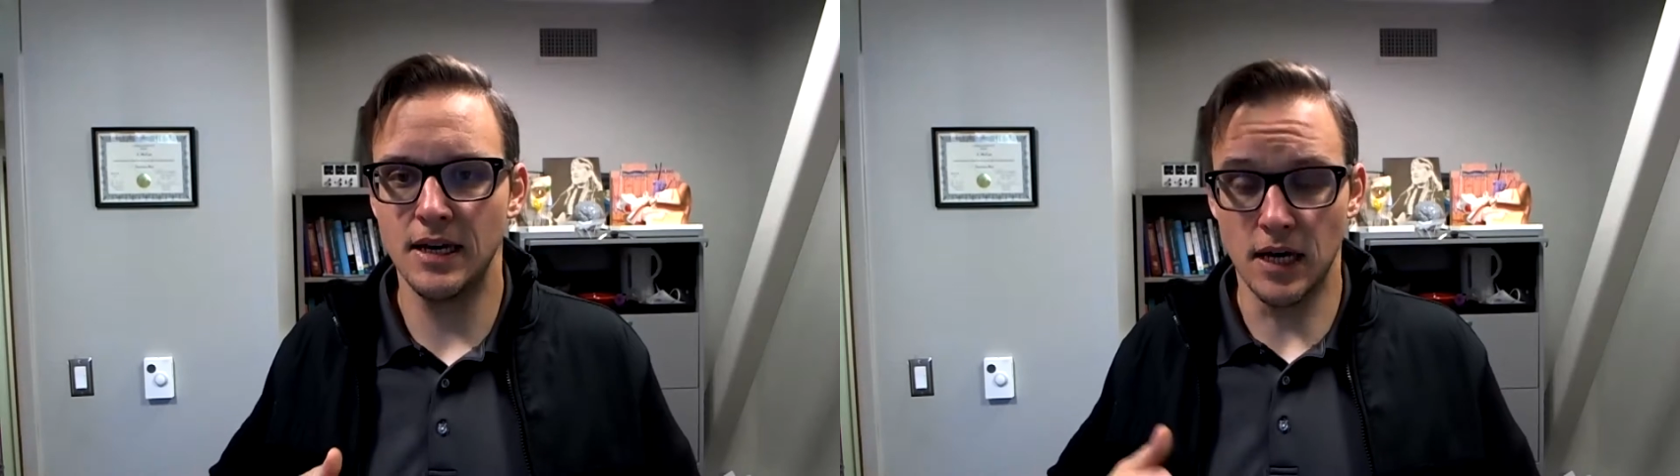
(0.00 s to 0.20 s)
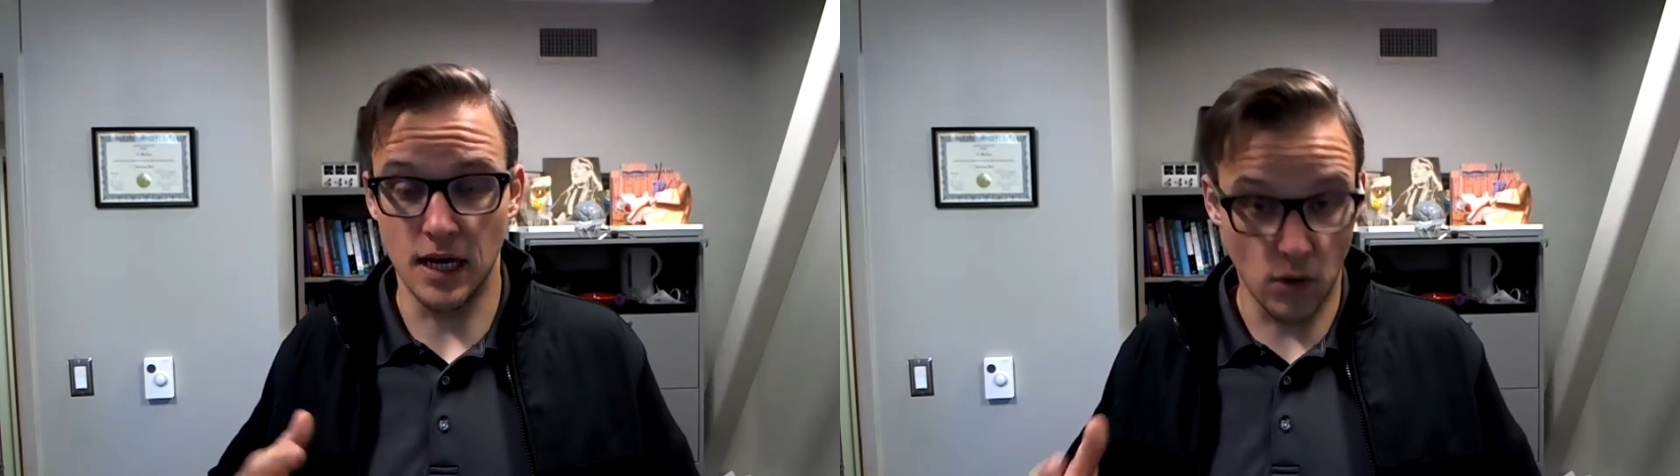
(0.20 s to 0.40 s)

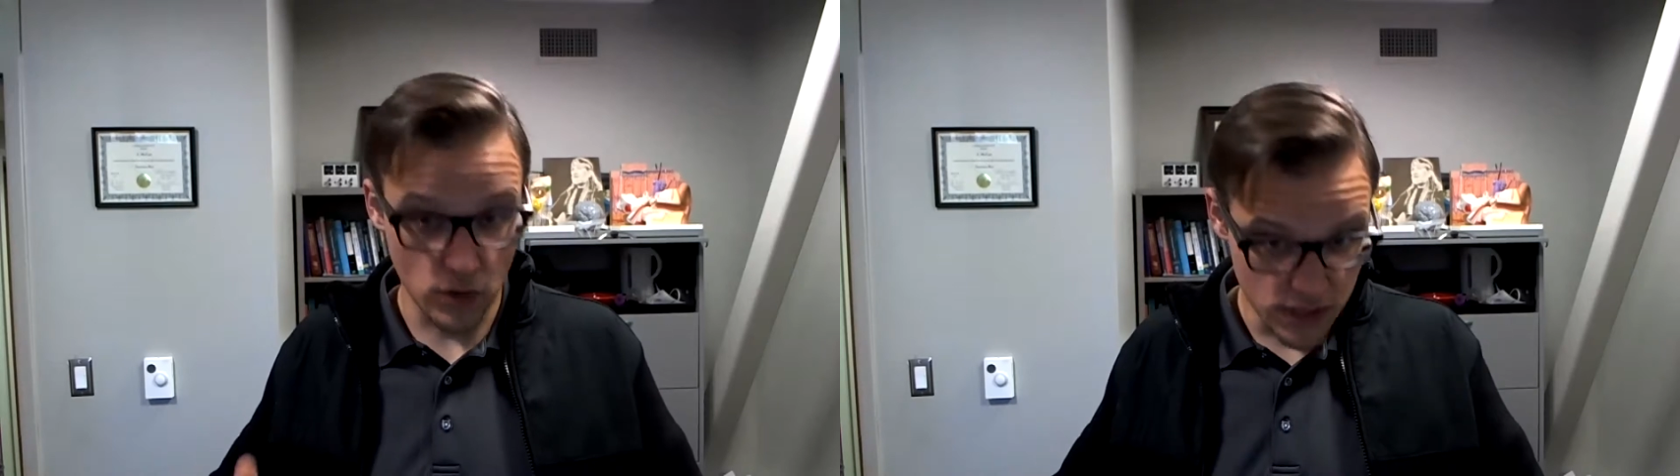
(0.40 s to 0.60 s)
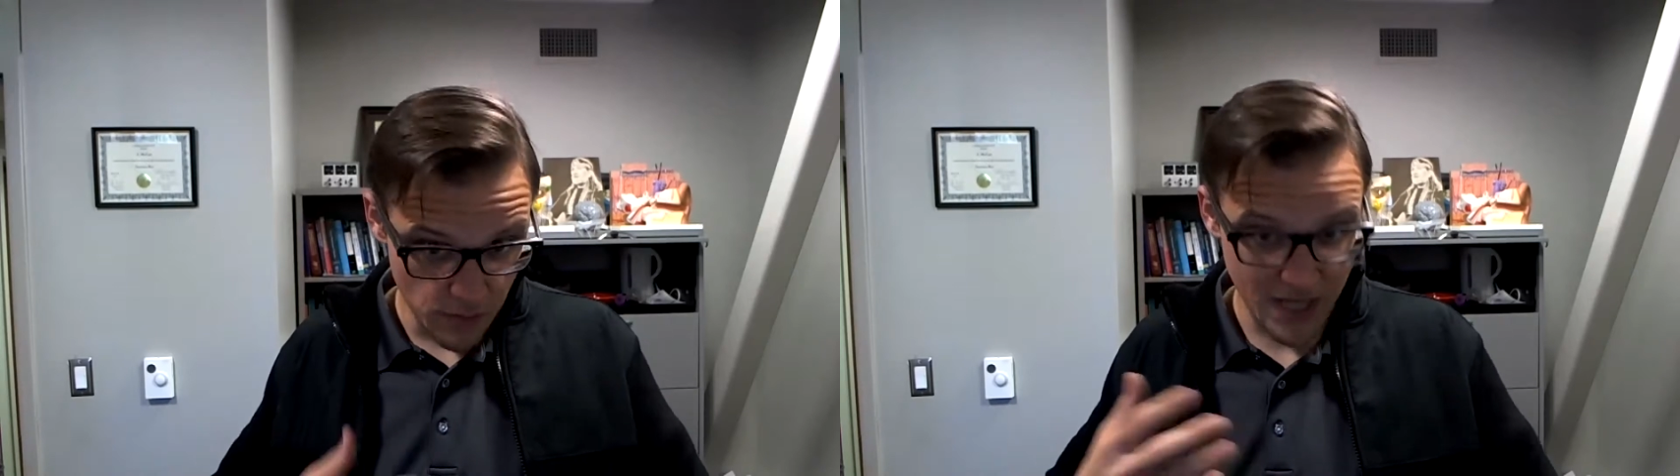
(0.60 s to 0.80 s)
or
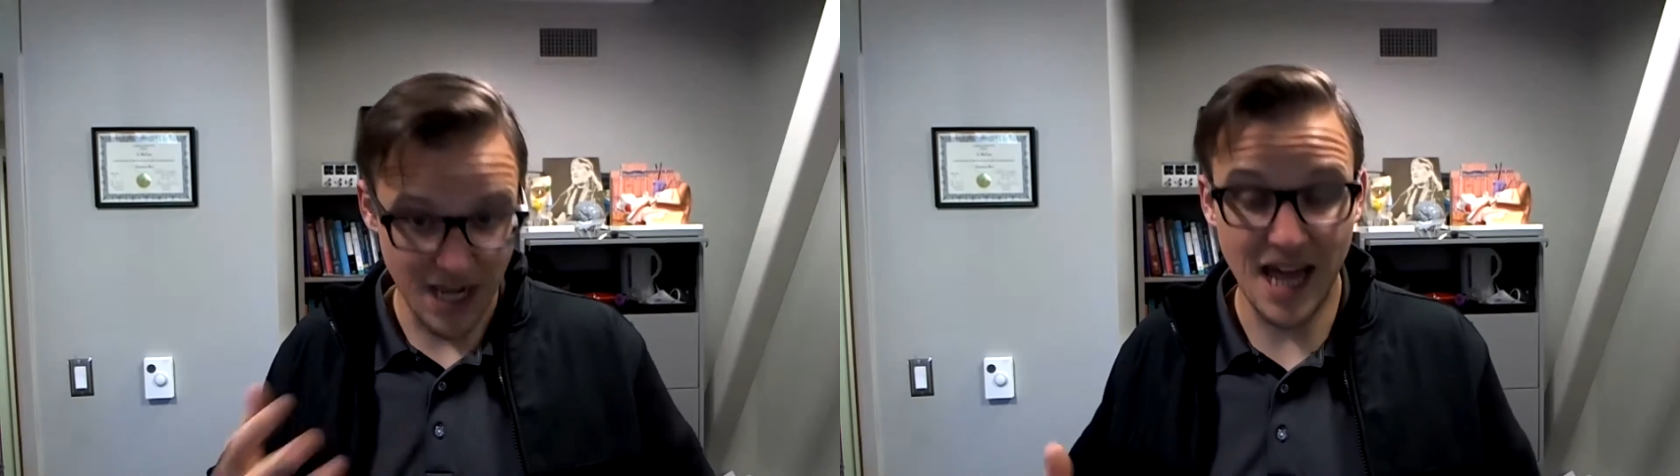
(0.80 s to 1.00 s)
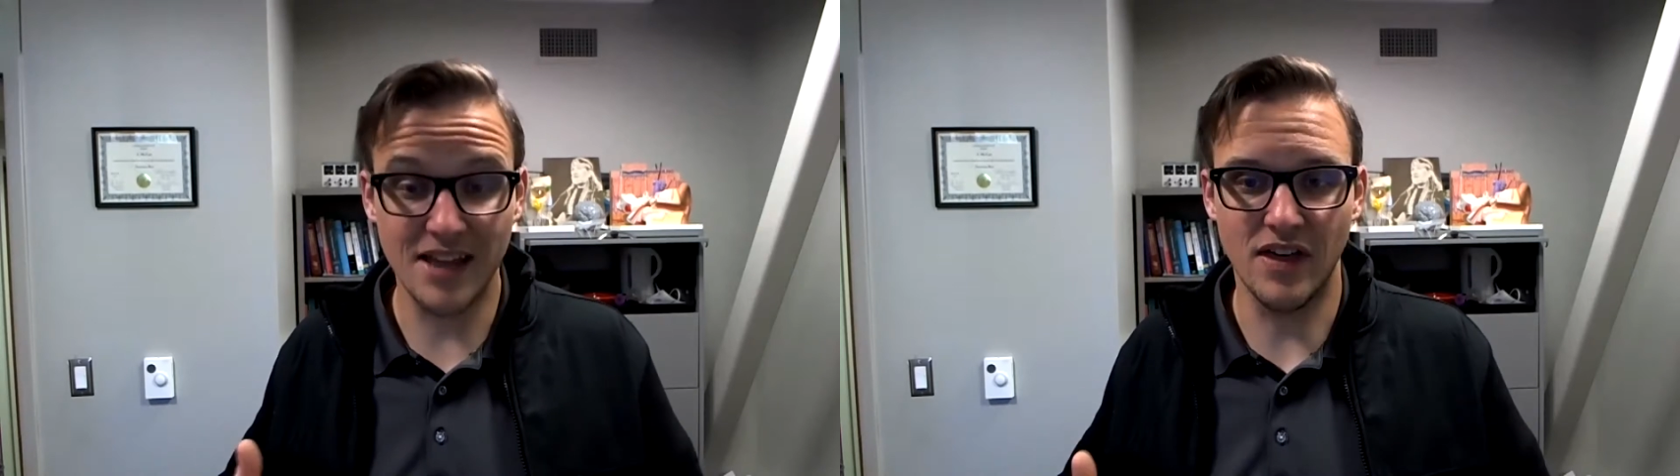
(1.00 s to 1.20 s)
something
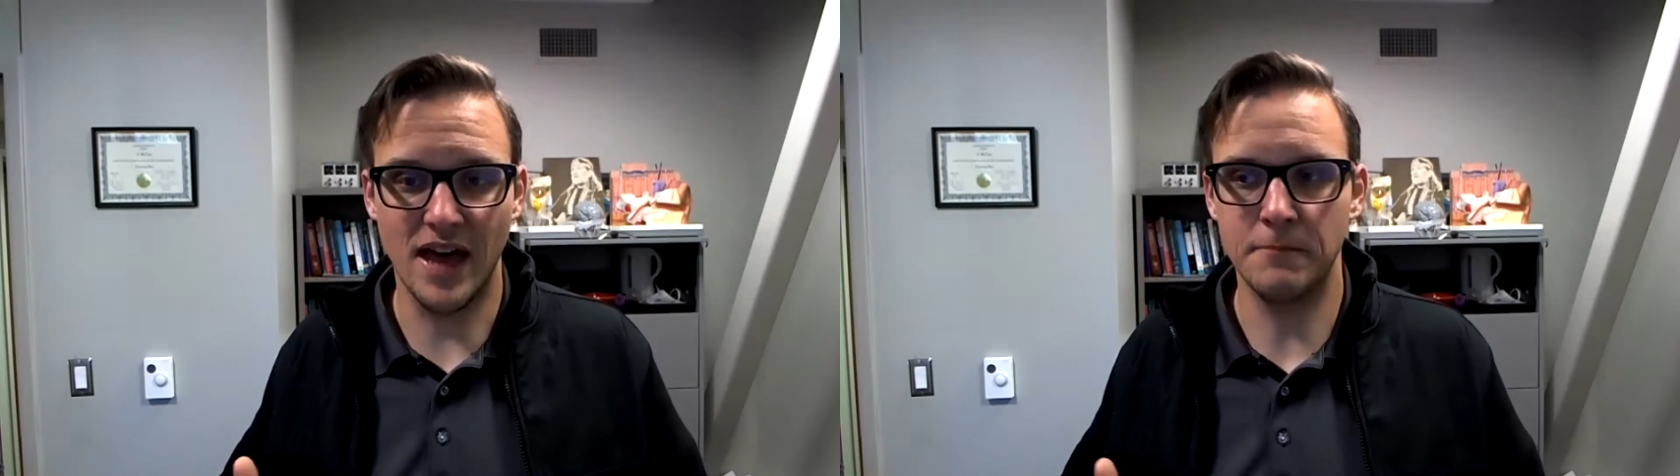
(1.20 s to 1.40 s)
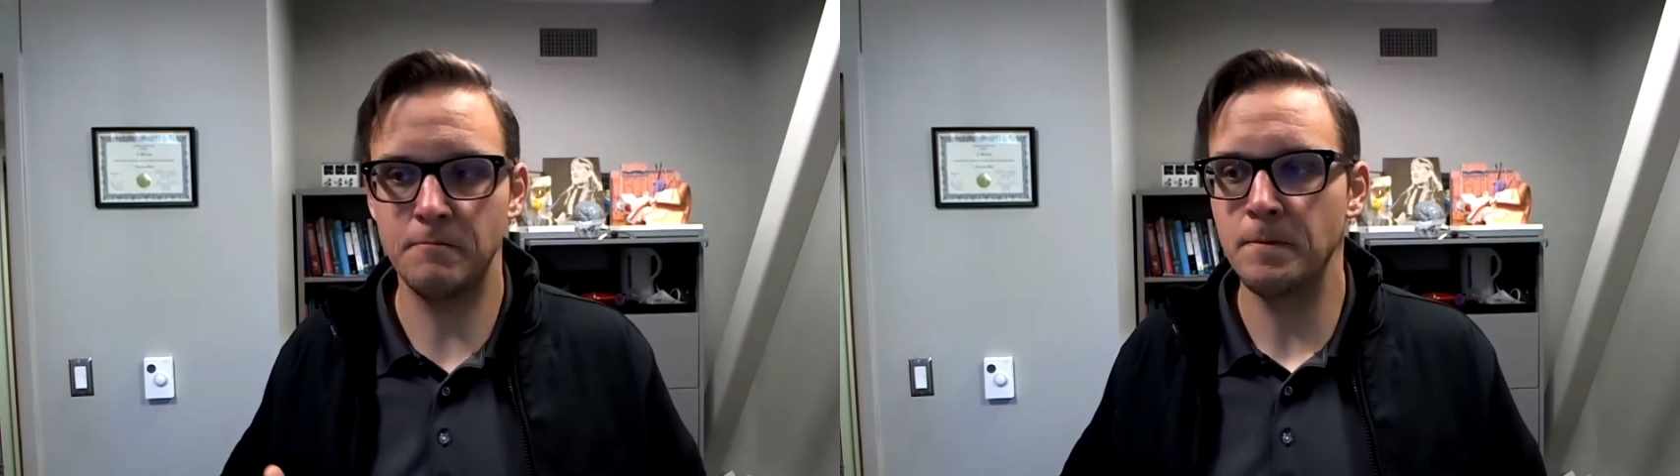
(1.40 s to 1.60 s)
like that